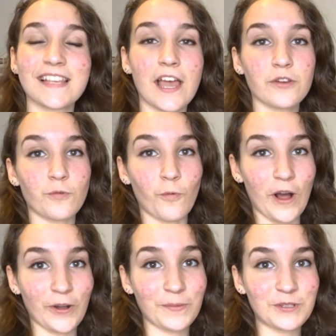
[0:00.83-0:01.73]

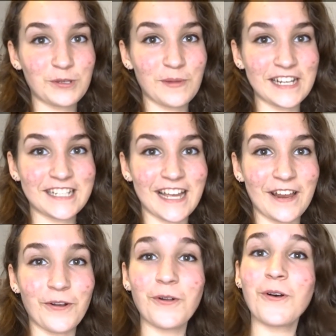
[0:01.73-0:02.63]
and welcome to my
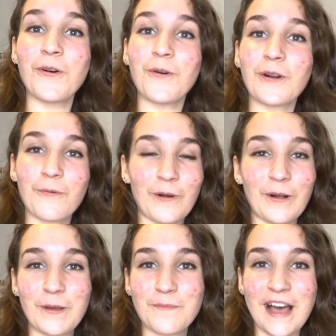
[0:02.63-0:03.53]
channel or
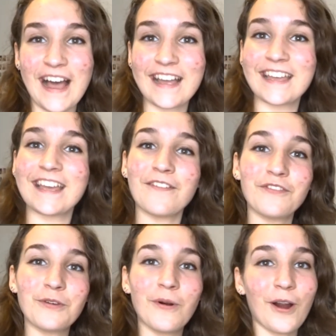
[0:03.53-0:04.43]
welcome back
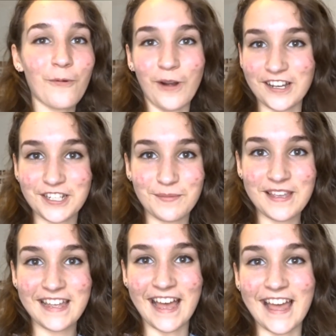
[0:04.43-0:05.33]
if you are
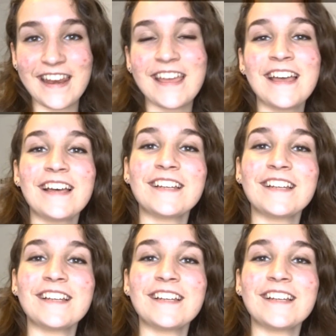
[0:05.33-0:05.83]
watching me again.